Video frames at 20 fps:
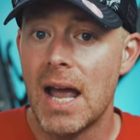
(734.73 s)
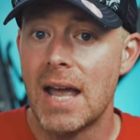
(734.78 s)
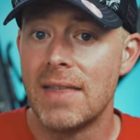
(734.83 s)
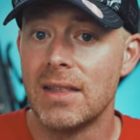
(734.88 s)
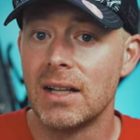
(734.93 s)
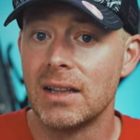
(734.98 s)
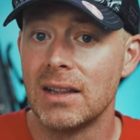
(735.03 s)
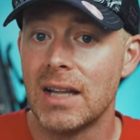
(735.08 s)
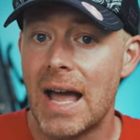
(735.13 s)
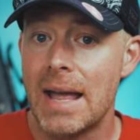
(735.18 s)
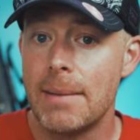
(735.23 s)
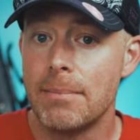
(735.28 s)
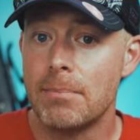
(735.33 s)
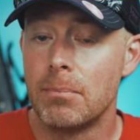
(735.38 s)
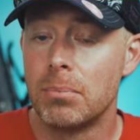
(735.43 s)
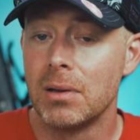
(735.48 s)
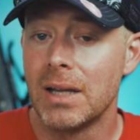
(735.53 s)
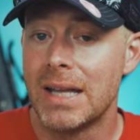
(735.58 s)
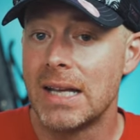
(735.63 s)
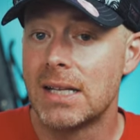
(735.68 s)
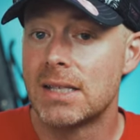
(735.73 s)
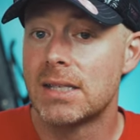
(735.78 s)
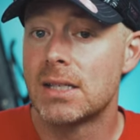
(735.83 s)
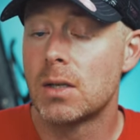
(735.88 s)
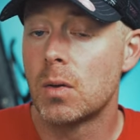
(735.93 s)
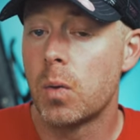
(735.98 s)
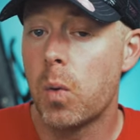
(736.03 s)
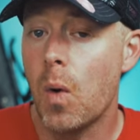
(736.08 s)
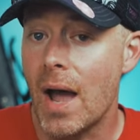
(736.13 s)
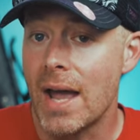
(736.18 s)
and the light blinks
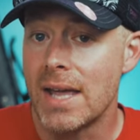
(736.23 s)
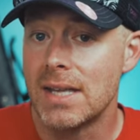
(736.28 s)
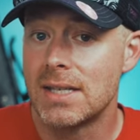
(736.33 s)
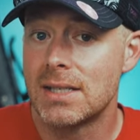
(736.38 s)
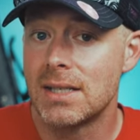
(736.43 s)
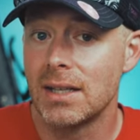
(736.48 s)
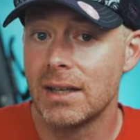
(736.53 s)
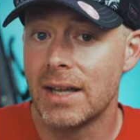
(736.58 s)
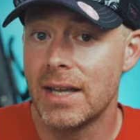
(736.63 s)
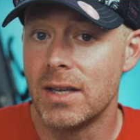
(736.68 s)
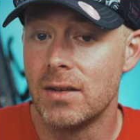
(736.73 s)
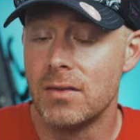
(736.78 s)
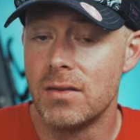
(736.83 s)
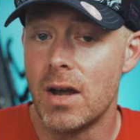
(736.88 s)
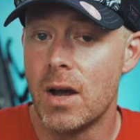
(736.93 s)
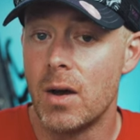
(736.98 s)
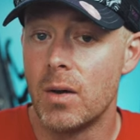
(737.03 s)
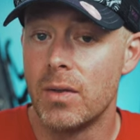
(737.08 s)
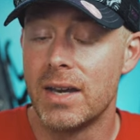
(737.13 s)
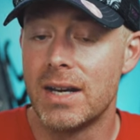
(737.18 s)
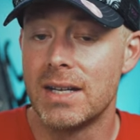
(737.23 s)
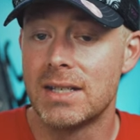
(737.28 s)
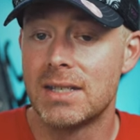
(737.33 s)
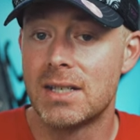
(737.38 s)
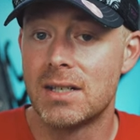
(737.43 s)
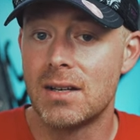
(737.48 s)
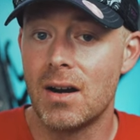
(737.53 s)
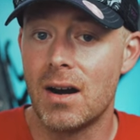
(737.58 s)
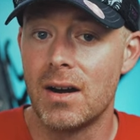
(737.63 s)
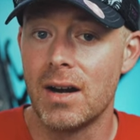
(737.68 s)
twice to let you know that it
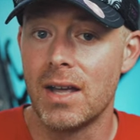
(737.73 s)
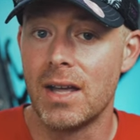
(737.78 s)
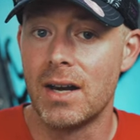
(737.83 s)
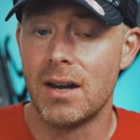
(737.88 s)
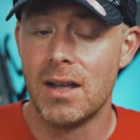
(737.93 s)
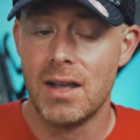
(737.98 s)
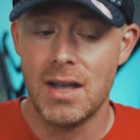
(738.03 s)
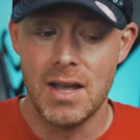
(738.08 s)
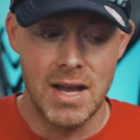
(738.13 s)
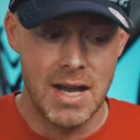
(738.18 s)
started.